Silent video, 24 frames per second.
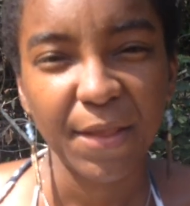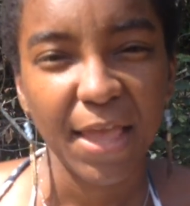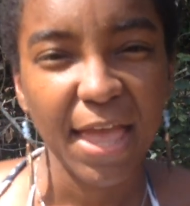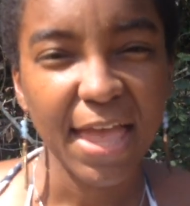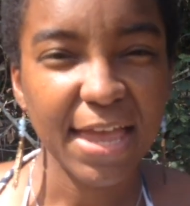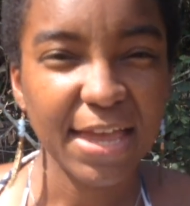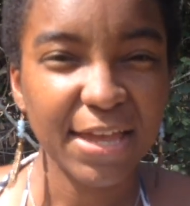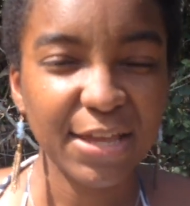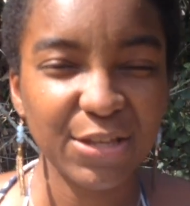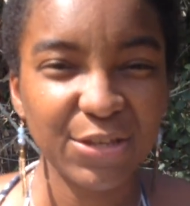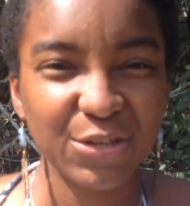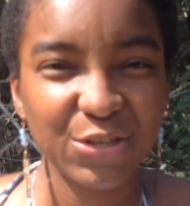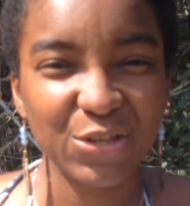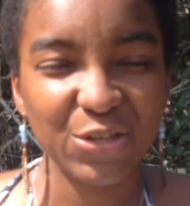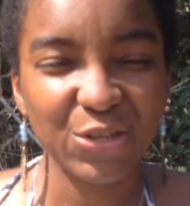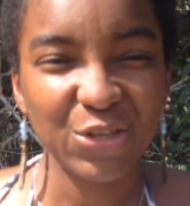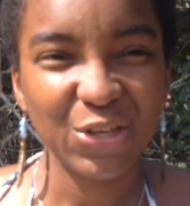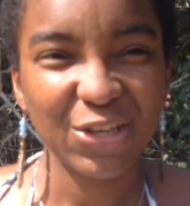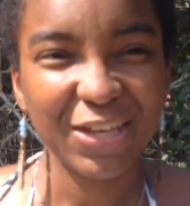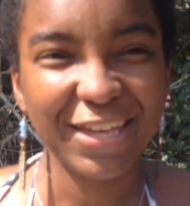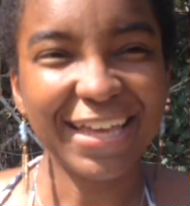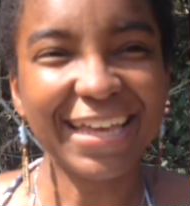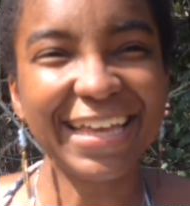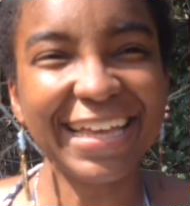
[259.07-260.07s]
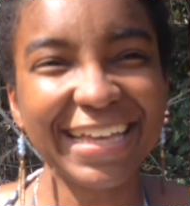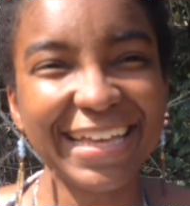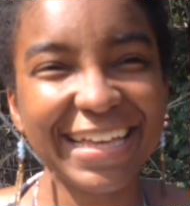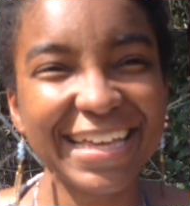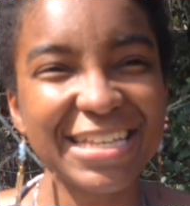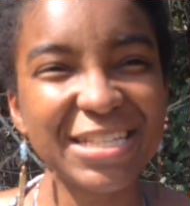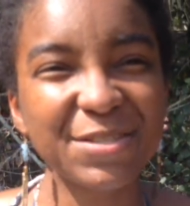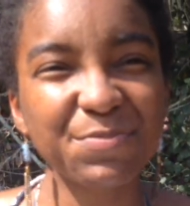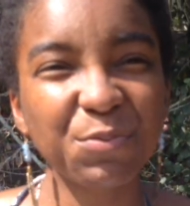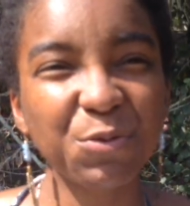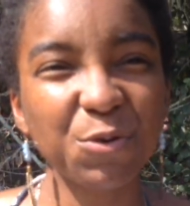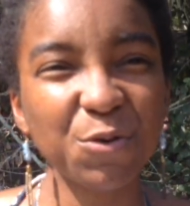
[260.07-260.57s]
And
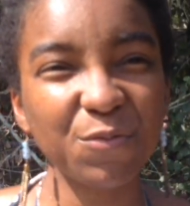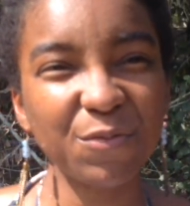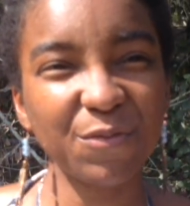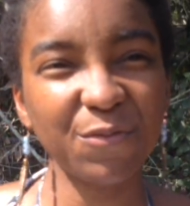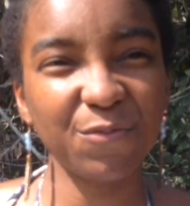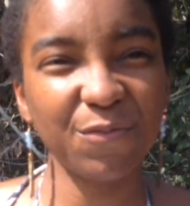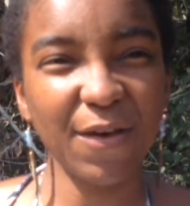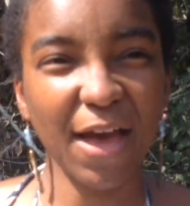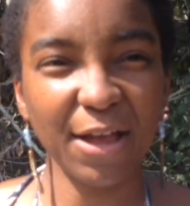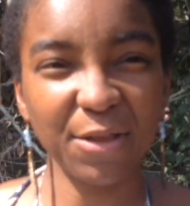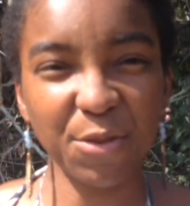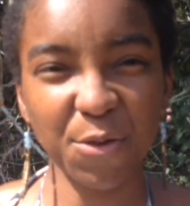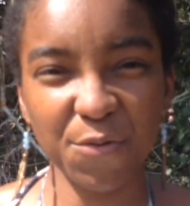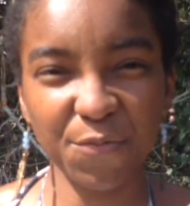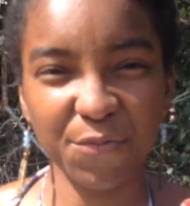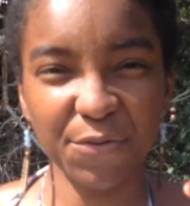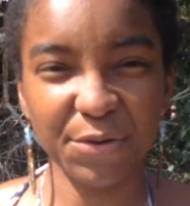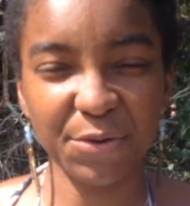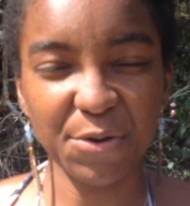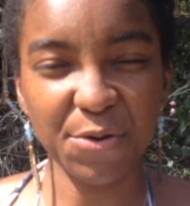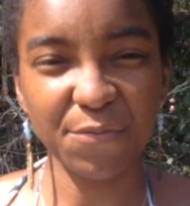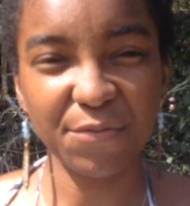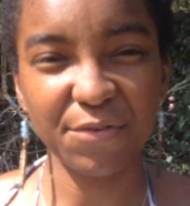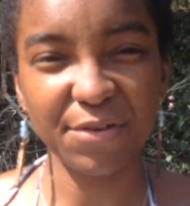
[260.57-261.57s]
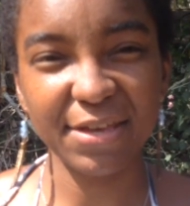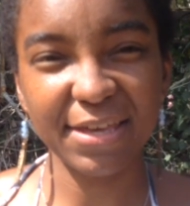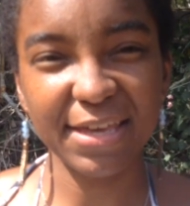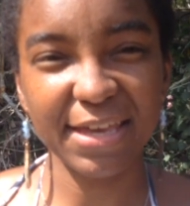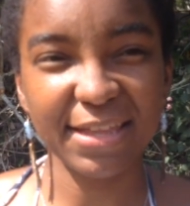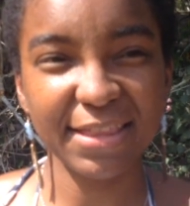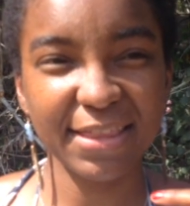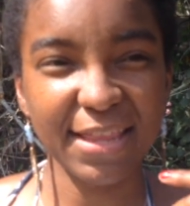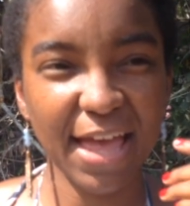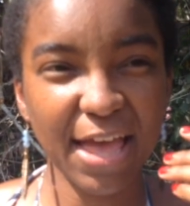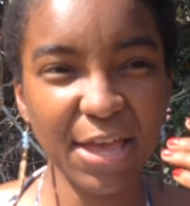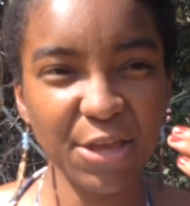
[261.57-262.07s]
it's proven fact over and over
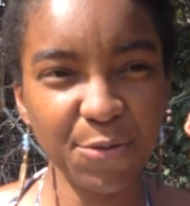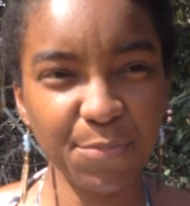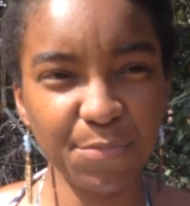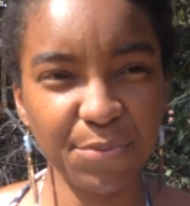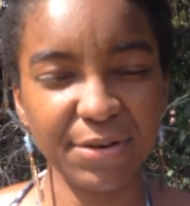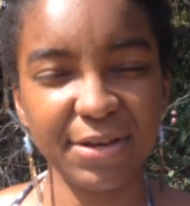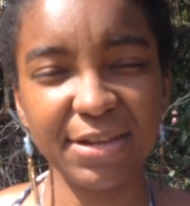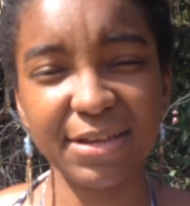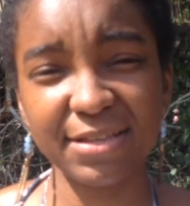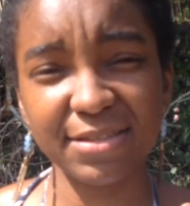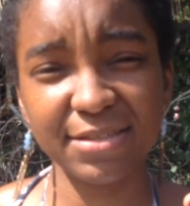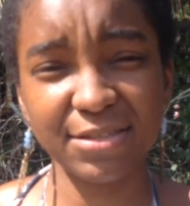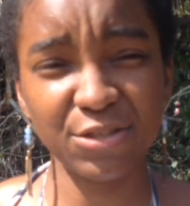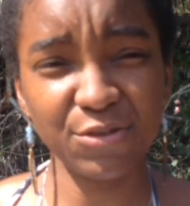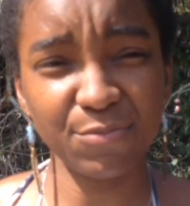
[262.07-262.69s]
again that you predict.